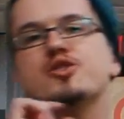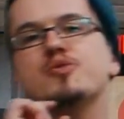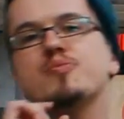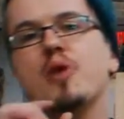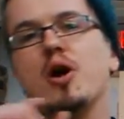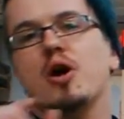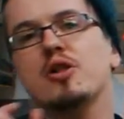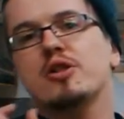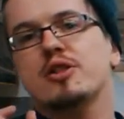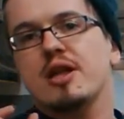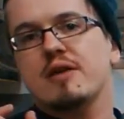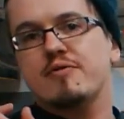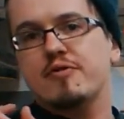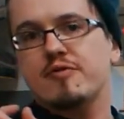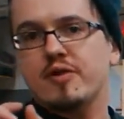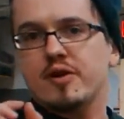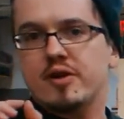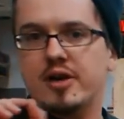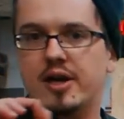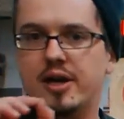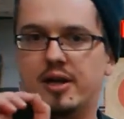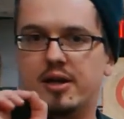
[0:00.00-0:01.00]
small enough
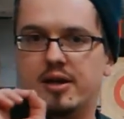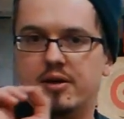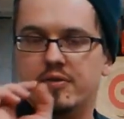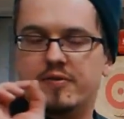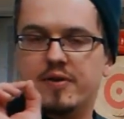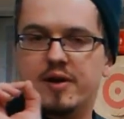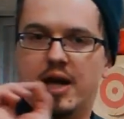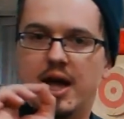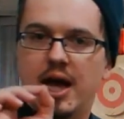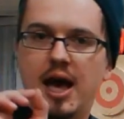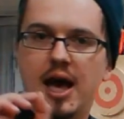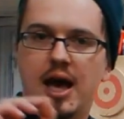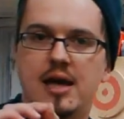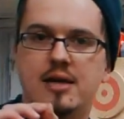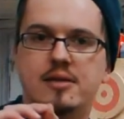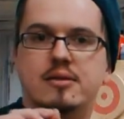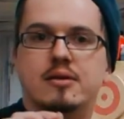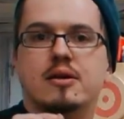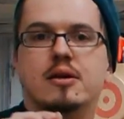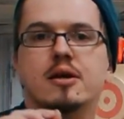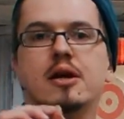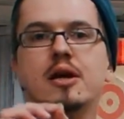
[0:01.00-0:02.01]
of a
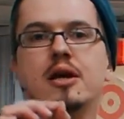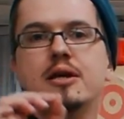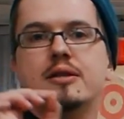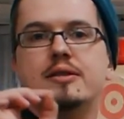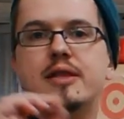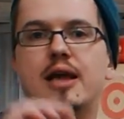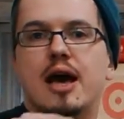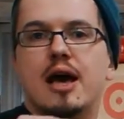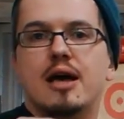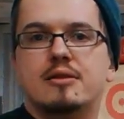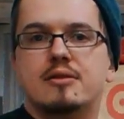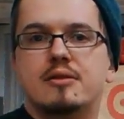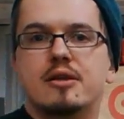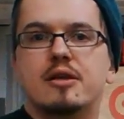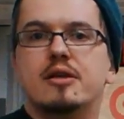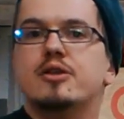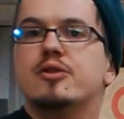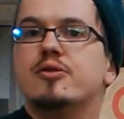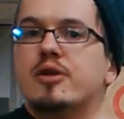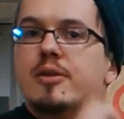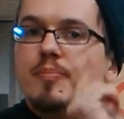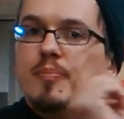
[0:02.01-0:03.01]
head that
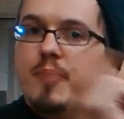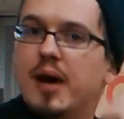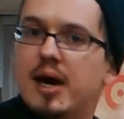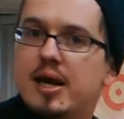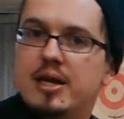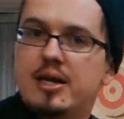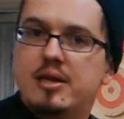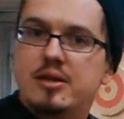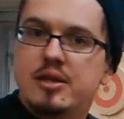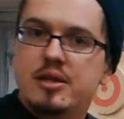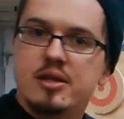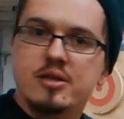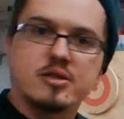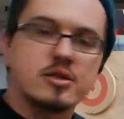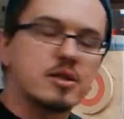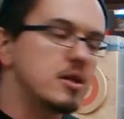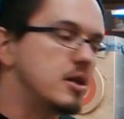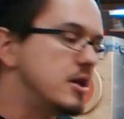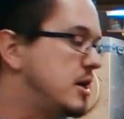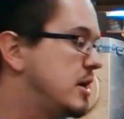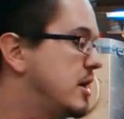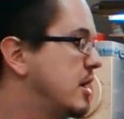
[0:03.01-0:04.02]
you can putty it
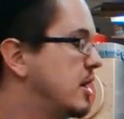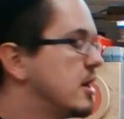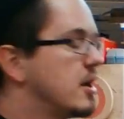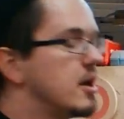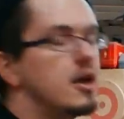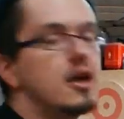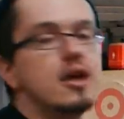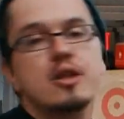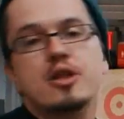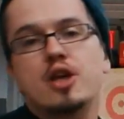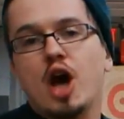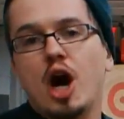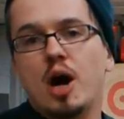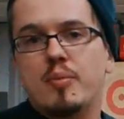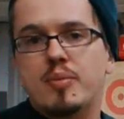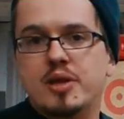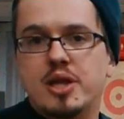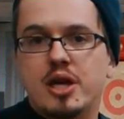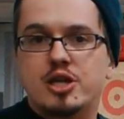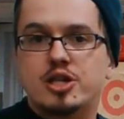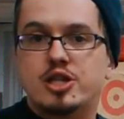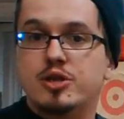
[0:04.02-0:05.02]
easily. In
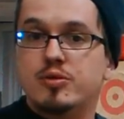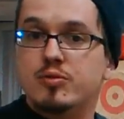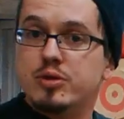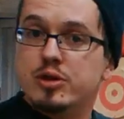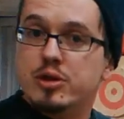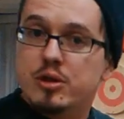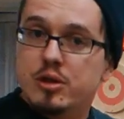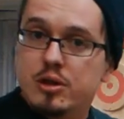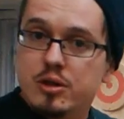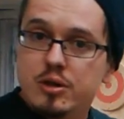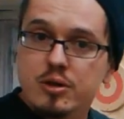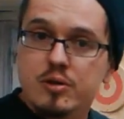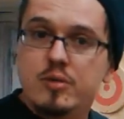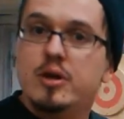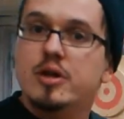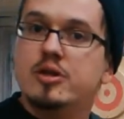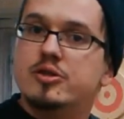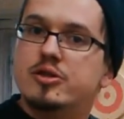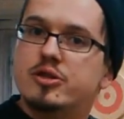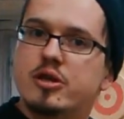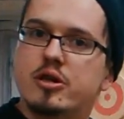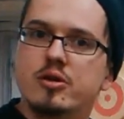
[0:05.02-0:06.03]
combination with glue
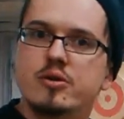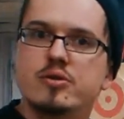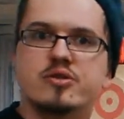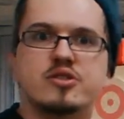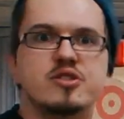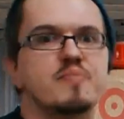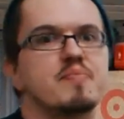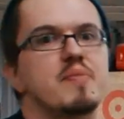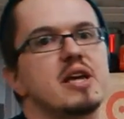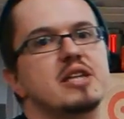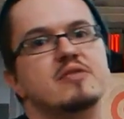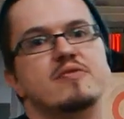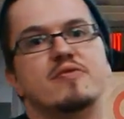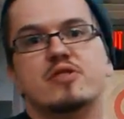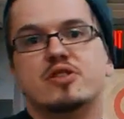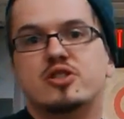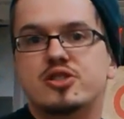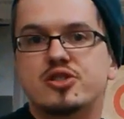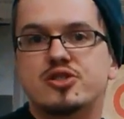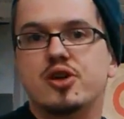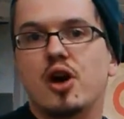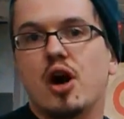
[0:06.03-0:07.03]
and screws, it makes for
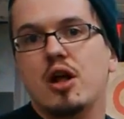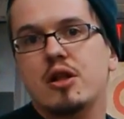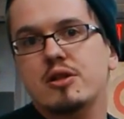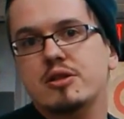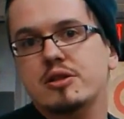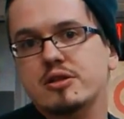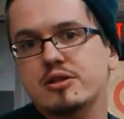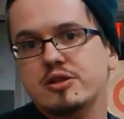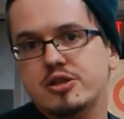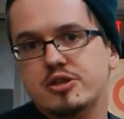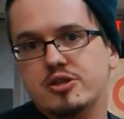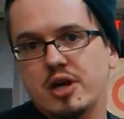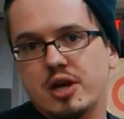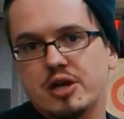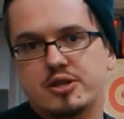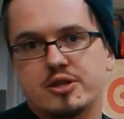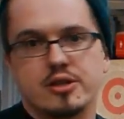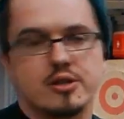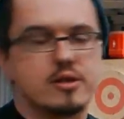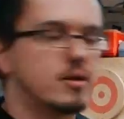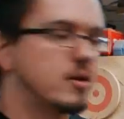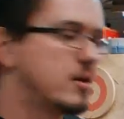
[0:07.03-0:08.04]
solid
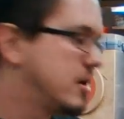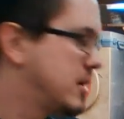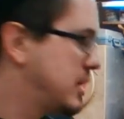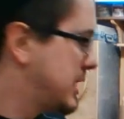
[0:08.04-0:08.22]
construction.